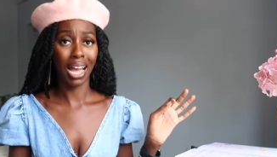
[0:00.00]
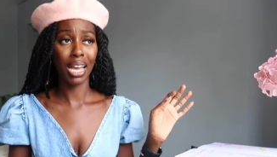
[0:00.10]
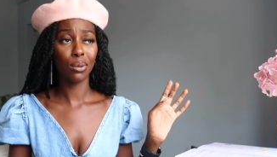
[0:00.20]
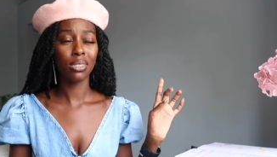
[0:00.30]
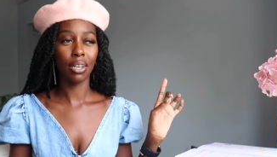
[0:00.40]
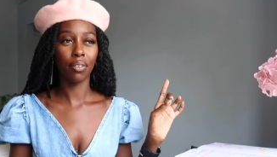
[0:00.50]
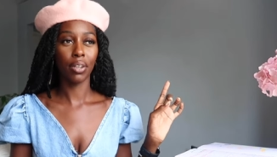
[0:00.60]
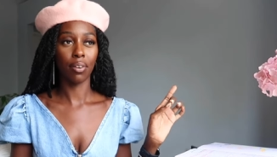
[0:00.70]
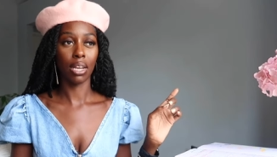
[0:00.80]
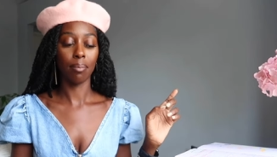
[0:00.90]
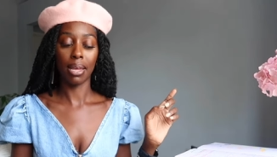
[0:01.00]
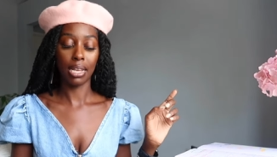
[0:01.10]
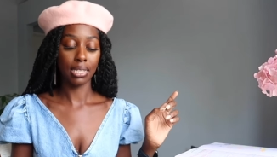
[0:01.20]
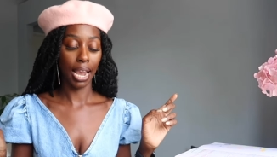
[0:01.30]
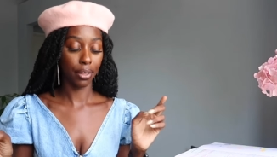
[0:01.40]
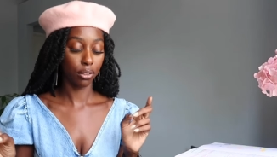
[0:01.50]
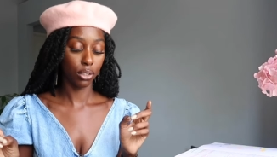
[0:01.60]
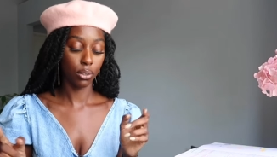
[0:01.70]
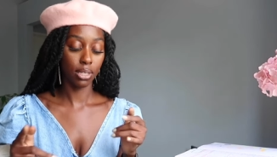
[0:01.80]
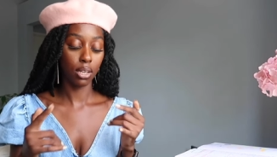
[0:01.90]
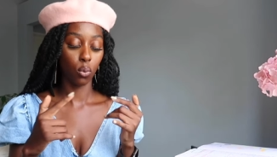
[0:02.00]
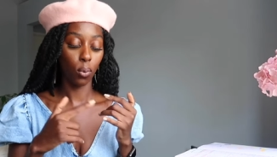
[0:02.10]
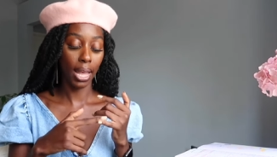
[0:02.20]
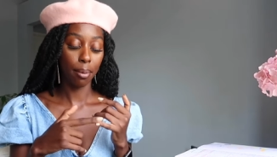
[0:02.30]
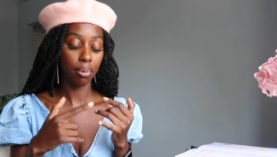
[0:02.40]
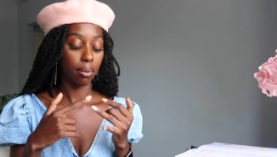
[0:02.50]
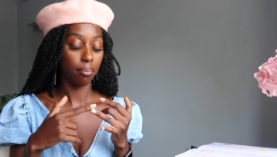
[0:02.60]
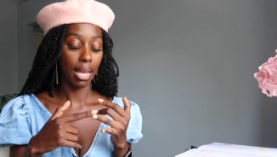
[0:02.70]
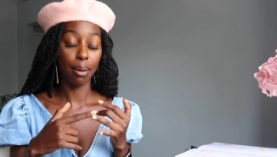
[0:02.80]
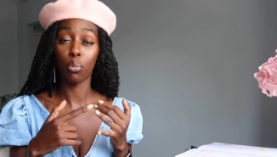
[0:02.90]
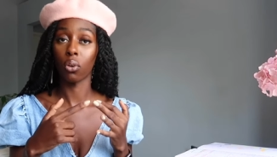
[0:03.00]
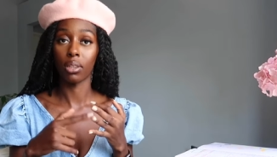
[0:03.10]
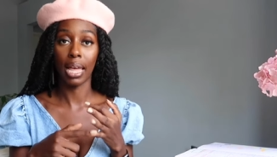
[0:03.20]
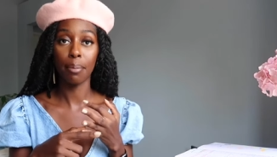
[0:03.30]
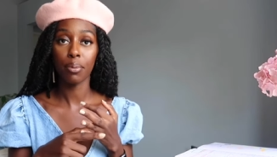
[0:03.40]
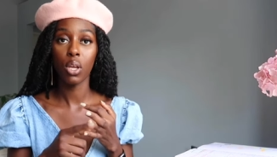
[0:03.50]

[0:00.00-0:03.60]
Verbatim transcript: I would definitely recommend either using WAMP, MAMP, or LAMP,